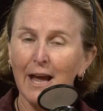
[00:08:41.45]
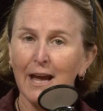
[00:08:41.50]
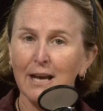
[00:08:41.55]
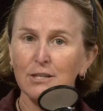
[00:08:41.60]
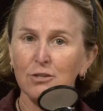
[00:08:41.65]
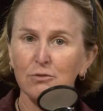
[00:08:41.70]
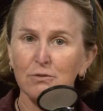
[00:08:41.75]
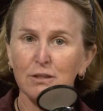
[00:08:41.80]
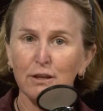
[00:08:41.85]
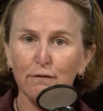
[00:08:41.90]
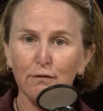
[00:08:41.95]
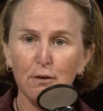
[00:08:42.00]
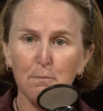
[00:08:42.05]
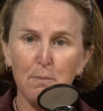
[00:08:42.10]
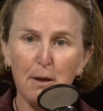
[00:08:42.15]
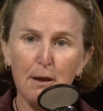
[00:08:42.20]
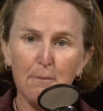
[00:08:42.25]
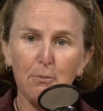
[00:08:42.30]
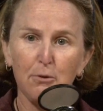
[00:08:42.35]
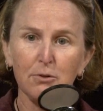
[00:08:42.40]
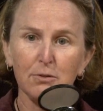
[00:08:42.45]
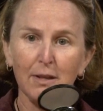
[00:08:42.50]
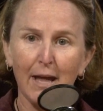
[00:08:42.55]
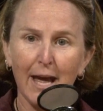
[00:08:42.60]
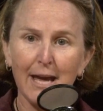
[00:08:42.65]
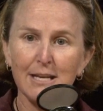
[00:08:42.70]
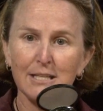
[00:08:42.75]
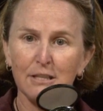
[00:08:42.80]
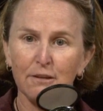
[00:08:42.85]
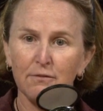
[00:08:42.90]
And so different people
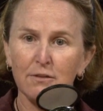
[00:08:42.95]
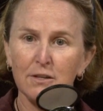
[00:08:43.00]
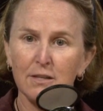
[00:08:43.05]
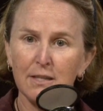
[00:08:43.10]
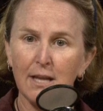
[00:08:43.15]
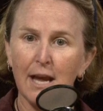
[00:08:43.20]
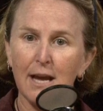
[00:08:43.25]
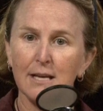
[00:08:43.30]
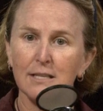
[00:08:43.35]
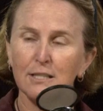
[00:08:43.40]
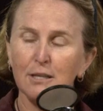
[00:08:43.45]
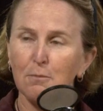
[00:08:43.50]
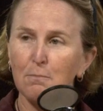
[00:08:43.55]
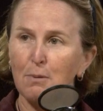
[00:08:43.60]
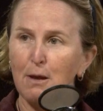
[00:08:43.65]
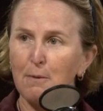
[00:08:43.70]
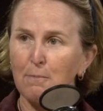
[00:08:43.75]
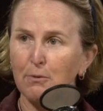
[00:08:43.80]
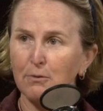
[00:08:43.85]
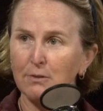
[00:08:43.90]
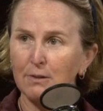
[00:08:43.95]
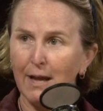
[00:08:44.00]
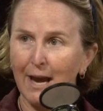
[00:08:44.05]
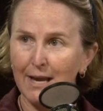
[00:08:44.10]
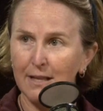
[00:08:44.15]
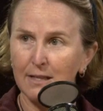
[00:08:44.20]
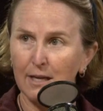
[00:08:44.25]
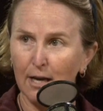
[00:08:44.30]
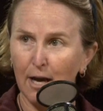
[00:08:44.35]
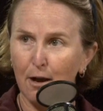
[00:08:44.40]
like different things. Some people
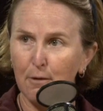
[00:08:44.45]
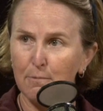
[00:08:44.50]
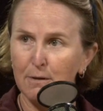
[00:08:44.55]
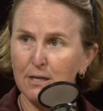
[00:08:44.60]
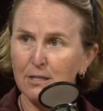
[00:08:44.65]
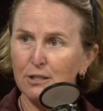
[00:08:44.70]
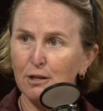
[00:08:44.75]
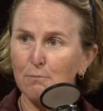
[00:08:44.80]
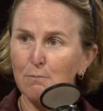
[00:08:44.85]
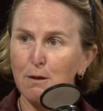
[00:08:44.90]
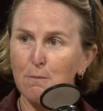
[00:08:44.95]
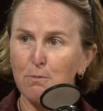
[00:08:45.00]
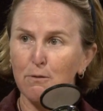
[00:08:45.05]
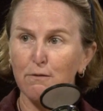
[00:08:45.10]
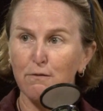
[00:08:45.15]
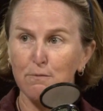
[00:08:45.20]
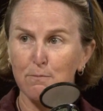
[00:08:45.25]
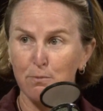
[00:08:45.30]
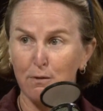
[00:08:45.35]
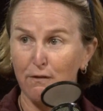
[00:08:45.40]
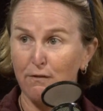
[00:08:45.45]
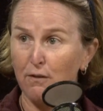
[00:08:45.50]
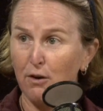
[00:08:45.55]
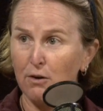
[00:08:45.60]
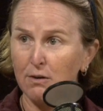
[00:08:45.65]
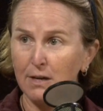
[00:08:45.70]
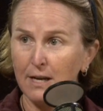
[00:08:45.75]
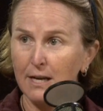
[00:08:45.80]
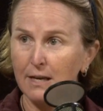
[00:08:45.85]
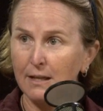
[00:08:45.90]
like the cupping. Some people
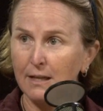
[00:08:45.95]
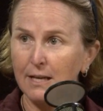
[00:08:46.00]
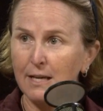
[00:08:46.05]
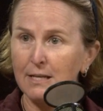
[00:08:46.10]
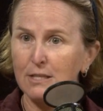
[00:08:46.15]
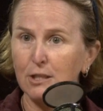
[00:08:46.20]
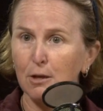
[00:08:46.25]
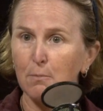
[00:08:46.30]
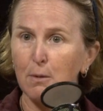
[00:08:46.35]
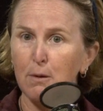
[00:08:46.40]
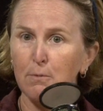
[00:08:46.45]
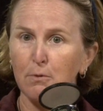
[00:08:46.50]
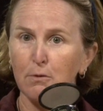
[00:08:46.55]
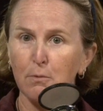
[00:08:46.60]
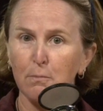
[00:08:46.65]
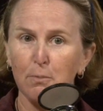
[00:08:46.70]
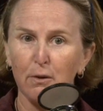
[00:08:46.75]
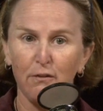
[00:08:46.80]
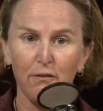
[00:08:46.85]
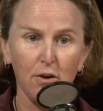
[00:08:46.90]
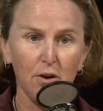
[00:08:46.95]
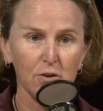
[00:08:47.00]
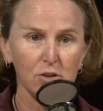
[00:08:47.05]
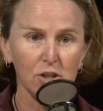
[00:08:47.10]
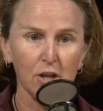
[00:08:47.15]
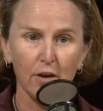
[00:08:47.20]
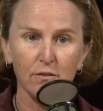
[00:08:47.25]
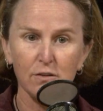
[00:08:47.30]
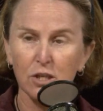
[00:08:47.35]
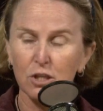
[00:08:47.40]
prefer needling. Some people prefer
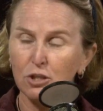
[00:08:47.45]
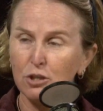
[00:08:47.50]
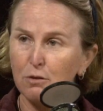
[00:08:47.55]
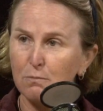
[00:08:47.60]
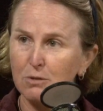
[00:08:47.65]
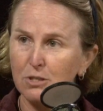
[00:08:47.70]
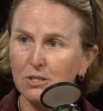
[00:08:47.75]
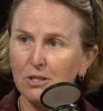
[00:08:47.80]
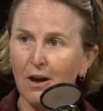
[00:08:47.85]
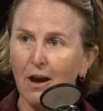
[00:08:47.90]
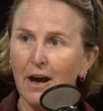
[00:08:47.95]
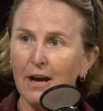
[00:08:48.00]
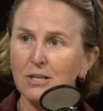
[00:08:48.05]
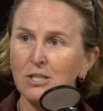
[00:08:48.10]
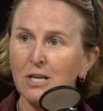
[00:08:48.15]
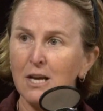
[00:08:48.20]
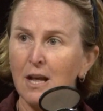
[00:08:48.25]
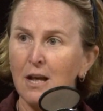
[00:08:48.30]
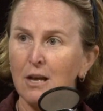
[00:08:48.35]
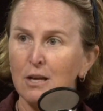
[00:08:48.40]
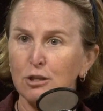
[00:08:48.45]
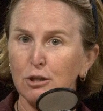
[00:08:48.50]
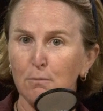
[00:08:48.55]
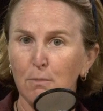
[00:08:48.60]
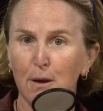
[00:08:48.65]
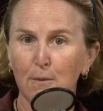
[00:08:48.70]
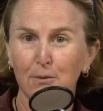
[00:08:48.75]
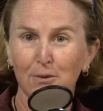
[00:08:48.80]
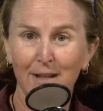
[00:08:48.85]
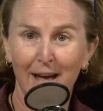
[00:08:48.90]
soft tissue massage. Some
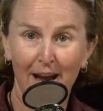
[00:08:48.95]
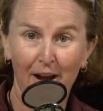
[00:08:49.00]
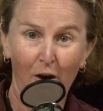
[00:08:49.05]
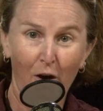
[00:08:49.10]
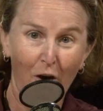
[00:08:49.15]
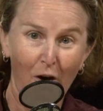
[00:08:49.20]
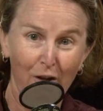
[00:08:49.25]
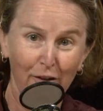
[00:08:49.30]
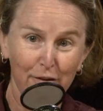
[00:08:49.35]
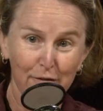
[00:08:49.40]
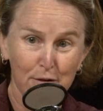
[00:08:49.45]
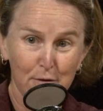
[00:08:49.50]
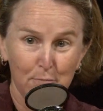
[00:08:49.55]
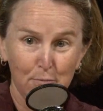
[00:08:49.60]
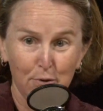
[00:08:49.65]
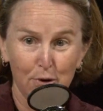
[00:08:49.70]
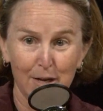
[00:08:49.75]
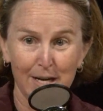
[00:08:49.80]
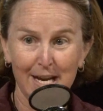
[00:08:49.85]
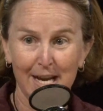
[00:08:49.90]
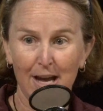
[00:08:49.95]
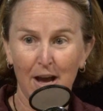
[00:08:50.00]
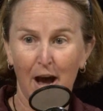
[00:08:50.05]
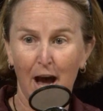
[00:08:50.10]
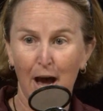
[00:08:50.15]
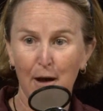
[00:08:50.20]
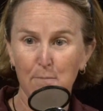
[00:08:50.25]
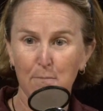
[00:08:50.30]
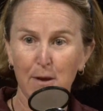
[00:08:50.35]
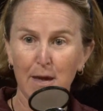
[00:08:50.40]
people like all of the pretty
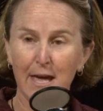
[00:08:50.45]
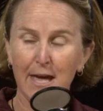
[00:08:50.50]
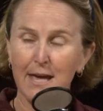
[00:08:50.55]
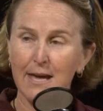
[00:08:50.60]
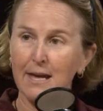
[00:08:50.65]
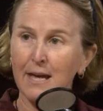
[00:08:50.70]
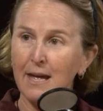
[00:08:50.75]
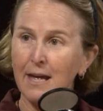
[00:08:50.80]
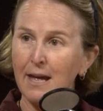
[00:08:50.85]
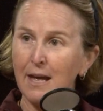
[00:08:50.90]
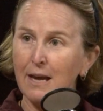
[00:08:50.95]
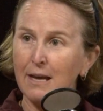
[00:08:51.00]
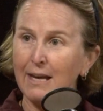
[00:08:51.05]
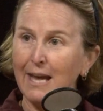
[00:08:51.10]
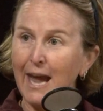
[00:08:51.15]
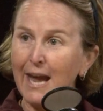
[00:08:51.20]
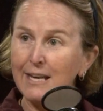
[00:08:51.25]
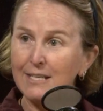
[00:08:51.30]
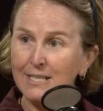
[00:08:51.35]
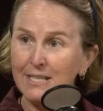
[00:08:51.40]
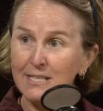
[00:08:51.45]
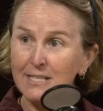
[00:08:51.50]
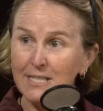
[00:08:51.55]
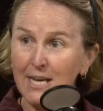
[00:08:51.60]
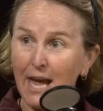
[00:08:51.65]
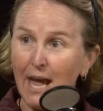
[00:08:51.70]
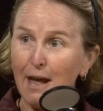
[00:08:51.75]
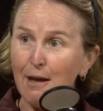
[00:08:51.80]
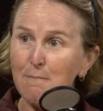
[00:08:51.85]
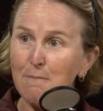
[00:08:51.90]
hot pink KT
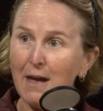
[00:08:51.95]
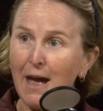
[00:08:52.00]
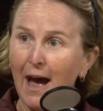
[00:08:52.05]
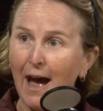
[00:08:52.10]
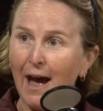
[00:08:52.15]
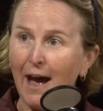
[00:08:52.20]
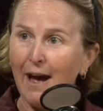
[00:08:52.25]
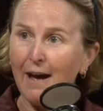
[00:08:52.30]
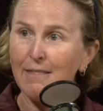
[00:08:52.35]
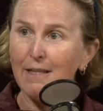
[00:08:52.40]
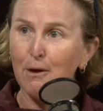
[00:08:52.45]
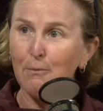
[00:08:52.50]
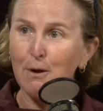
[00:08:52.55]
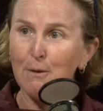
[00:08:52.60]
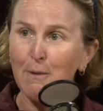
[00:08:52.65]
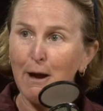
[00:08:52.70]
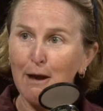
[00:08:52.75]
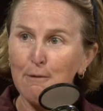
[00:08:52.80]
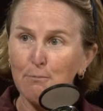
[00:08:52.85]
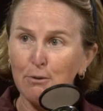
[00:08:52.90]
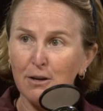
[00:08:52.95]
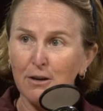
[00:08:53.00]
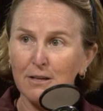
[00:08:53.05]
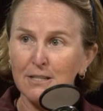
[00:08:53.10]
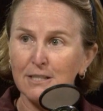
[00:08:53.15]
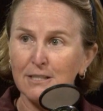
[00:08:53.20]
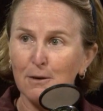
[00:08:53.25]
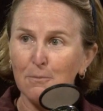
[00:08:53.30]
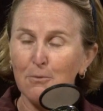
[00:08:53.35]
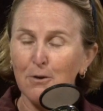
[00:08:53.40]
tape that we might put
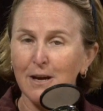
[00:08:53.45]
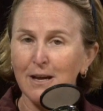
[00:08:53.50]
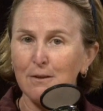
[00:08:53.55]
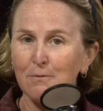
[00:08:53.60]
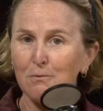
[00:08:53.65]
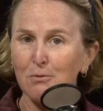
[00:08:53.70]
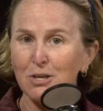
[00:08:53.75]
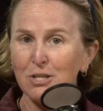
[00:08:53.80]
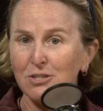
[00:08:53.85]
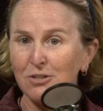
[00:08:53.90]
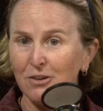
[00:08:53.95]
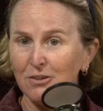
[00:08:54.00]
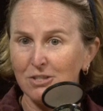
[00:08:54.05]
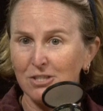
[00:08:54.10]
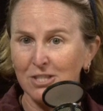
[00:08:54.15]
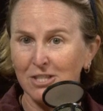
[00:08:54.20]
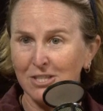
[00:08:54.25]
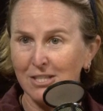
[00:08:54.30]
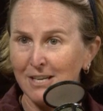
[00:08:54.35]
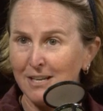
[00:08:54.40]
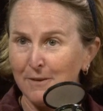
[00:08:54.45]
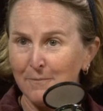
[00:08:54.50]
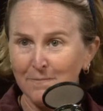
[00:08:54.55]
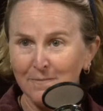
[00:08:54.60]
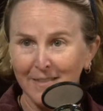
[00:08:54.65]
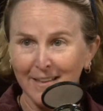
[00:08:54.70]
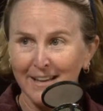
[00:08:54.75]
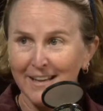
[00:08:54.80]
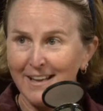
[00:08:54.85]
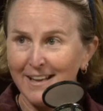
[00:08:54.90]
on someone. Research
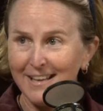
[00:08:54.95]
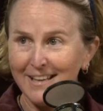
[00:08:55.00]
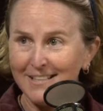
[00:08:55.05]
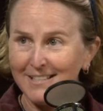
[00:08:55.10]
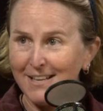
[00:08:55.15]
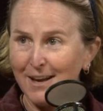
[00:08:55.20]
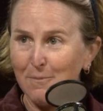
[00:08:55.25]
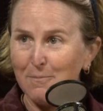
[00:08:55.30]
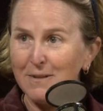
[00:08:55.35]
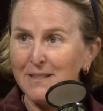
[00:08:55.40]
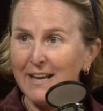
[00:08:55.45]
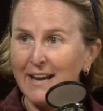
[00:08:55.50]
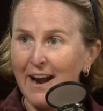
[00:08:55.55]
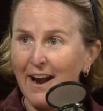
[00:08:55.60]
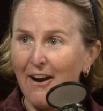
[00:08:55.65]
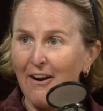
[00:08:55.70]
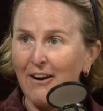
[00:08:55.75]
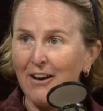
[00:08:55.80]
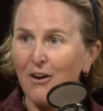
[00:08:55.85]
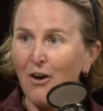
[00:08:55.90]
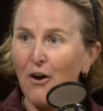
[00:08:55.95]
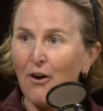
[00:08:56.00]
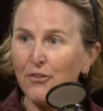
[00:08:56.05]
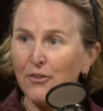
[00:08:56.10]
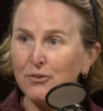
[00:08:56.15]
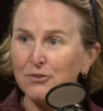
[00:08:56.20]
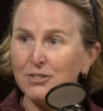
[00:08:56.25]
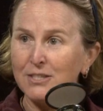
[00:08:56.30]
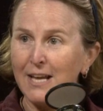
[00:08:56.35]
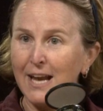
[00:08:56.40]
is up in the air on all
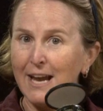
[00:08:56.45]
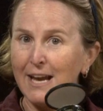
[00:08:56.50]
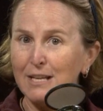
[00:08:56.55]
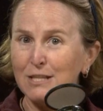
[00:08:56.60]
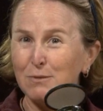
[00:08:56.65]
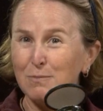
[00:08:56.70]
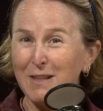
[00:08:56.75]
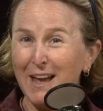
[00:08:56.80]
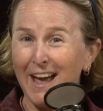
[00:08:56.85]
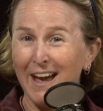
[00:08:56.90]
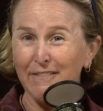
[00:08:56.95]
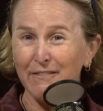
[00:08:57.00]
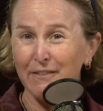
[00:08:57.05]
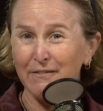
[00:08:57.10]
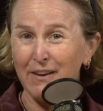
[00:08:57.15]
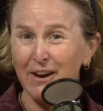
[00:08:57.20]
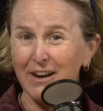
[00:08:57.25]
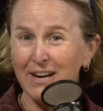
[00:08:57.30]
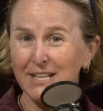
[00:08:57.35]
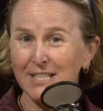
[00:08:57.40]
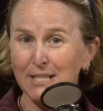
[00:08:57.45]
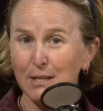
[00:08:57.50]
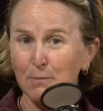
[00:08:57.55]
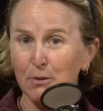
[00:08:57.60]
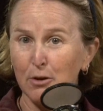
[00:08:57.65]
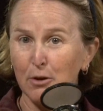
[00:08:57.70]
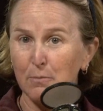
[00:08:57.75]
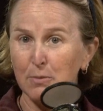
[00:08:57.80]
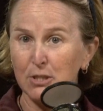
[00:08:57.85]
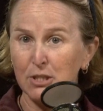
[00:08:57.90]
those things. They have a very
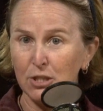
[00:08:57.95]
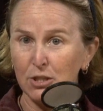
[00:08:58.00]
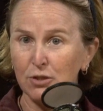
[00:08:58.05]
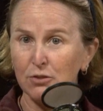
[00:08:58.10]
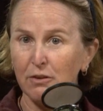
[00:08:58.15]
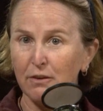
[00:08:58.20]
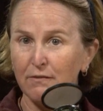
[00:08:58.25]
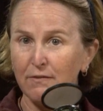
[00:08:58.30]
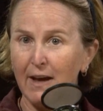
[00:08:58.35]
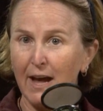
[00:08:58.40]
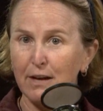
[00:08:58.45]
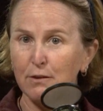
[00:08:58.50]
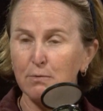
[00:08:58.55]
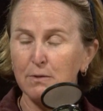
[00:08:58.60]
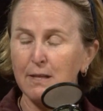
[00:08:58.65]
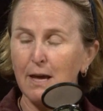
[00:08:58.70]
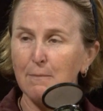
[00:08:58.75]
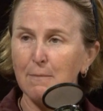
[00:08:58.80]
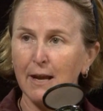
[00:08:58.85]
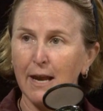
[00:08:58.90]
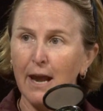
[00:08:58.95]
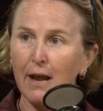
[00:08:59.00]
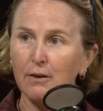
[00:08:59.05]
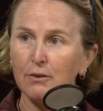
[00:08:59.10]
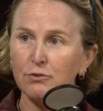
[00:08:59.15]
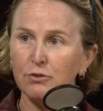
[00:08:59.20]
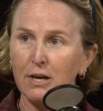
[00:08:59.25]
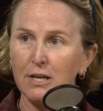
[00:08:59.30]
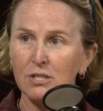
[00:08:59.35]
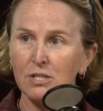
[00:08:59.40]
similar potential effect with that
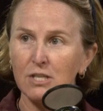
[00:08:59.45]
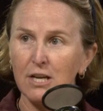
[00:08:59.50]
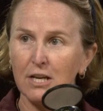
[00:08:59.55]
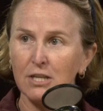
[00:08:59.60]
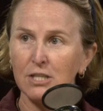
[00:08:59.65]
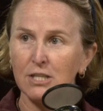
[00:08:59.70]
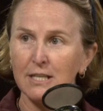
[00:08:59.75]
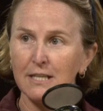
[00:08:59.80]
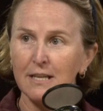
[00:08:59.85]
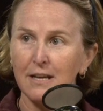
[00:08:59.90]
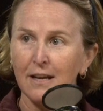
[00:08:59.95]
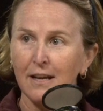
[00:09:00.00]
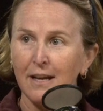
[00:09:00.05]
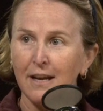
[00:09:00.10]
mechanical transduction.